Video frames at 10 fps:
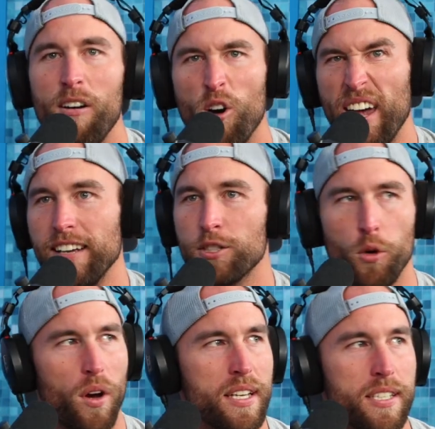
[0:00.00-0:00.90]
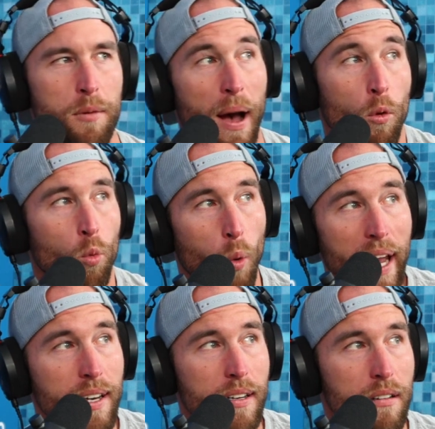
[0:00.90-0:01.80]
Okay, so is it about
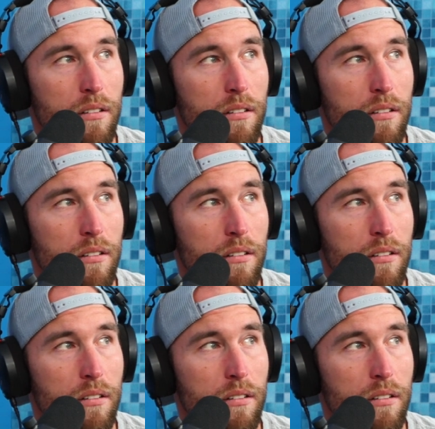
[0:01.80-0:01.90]
weight?